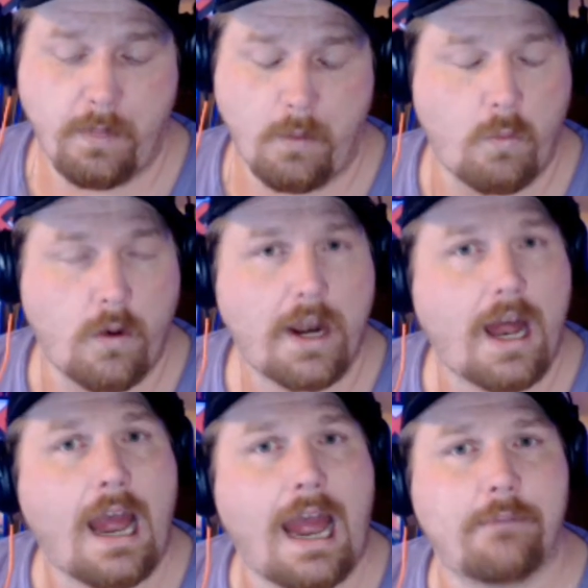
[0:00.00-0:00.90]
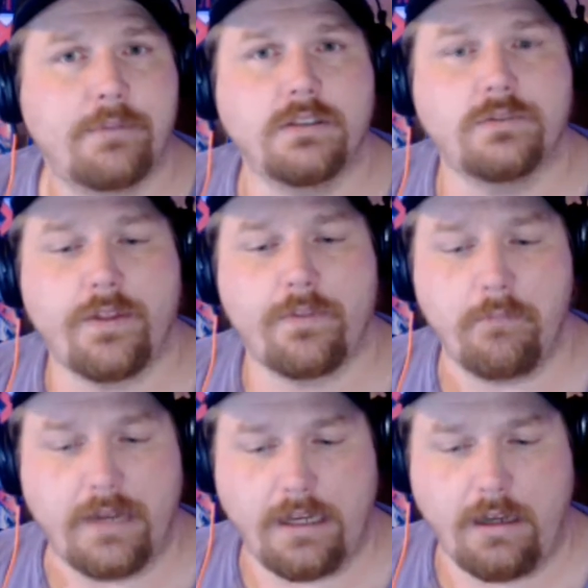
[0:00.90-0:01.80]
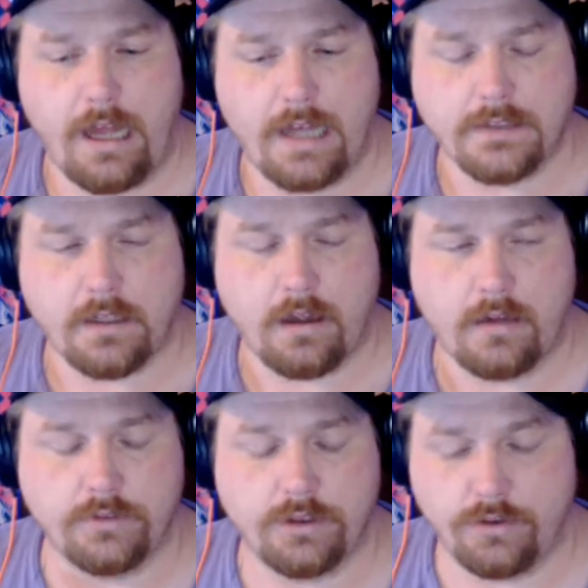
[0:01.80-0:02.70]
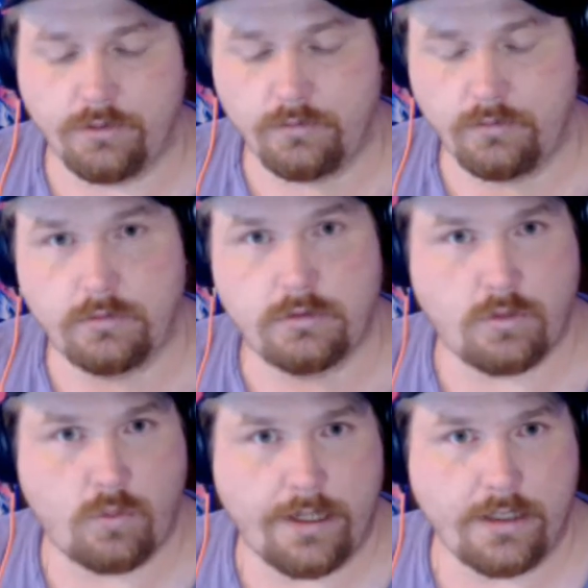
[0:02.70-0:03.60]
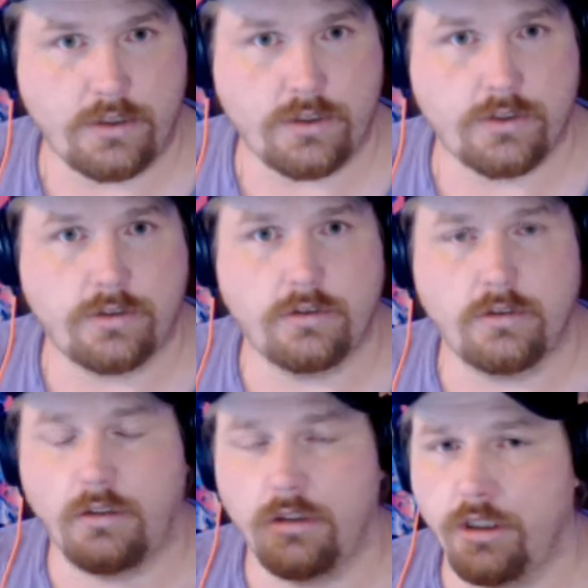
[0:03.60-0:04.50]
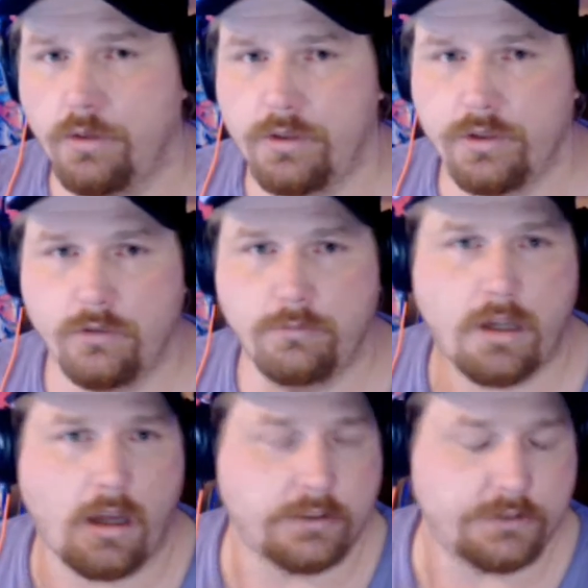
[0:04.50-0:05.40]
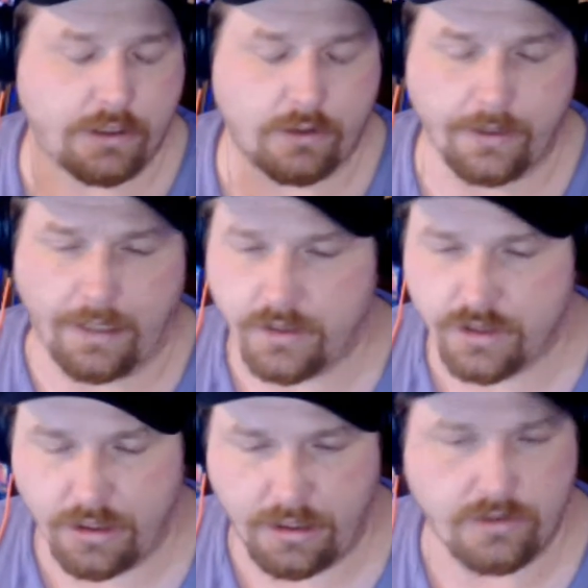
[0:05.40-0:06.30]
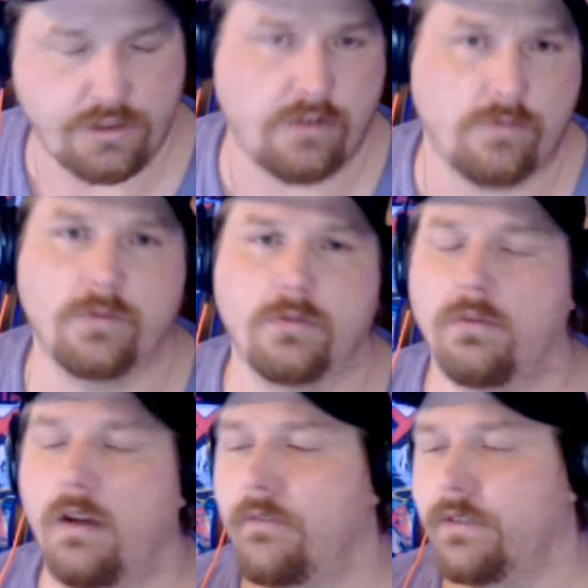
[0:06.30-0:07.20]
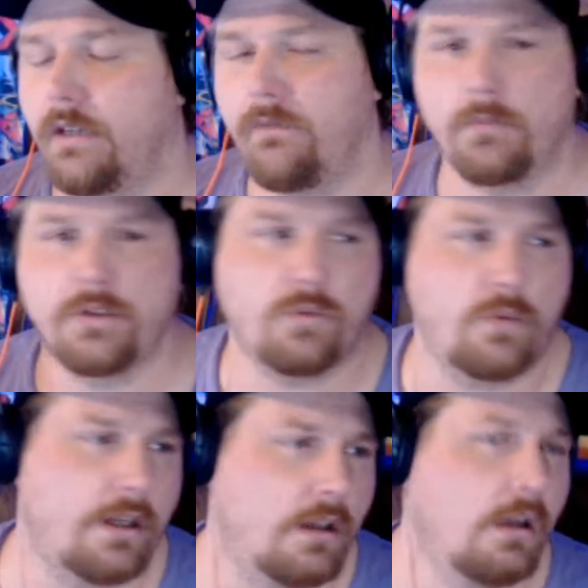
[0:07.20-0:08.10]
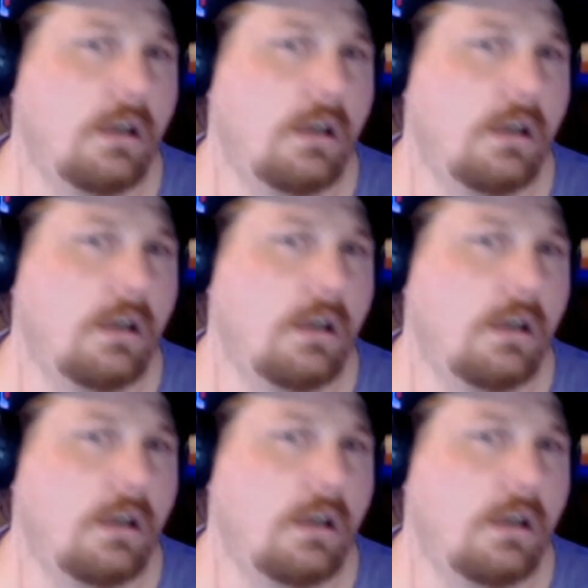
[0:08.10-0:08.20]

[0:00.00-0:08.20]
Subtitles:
what happens with me as it comes to Twitch, YouTube, content creation in general, everything from Twitter